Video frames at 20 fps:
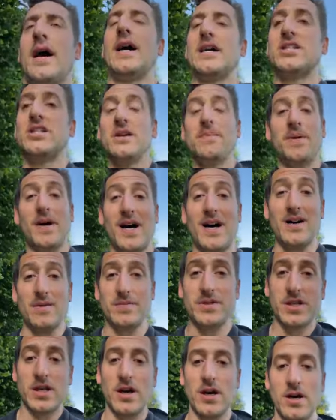actually
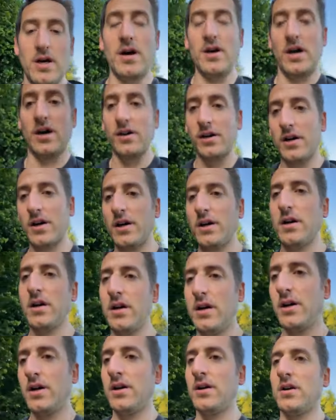perhaps hunger
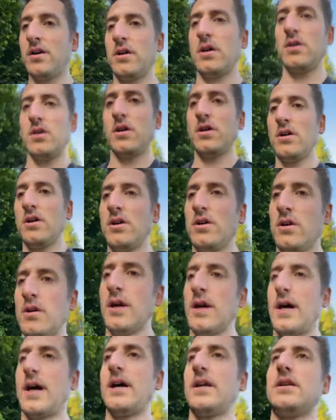
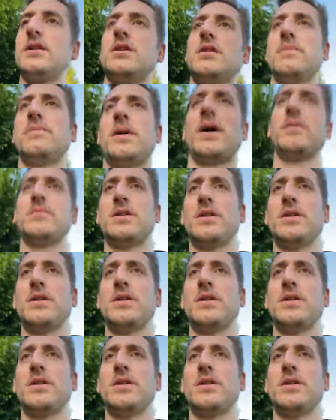and